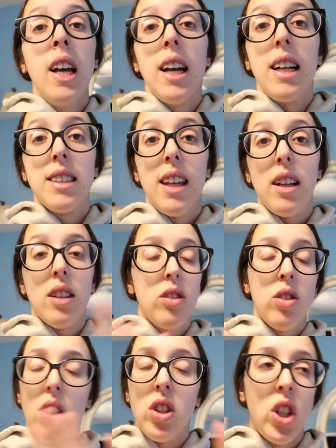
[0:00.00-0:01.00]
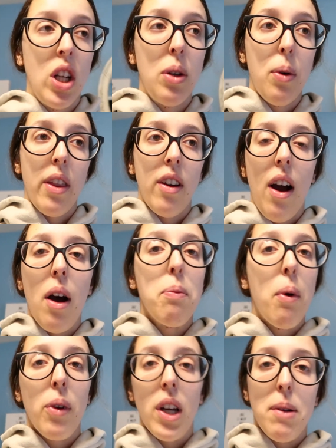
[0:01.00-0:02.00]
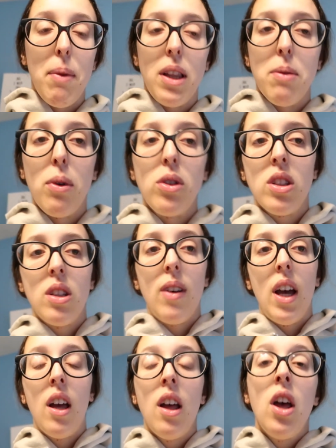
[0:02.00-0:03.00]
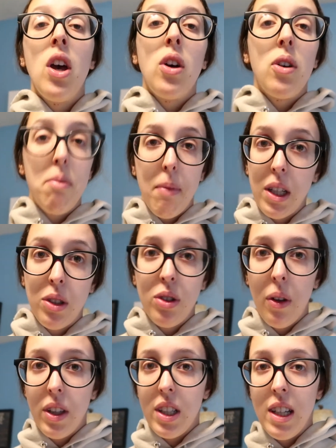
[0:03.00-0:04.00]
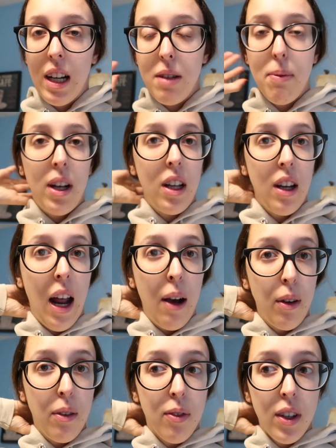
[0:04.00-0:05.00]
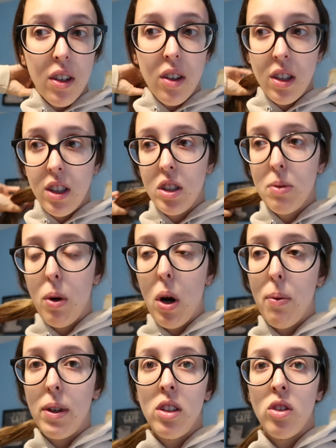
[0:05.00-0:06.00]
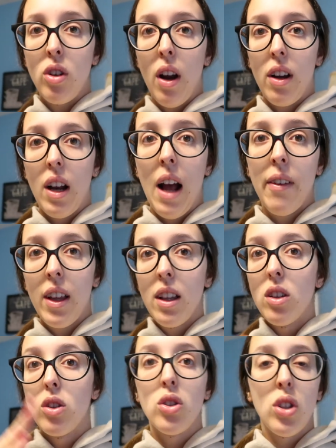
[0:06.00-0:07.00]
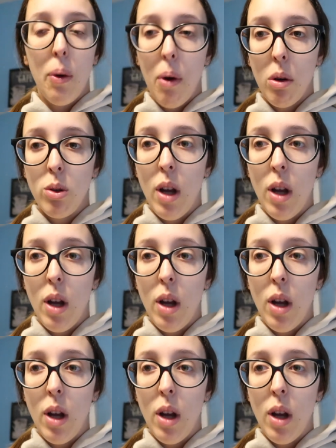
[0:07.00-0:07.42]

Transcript: It's like such shitty weather out, but we're going to make the most of it. We might do something tonight depending on how we feel. And then tomorrow my sister and I are going to have like a little Soho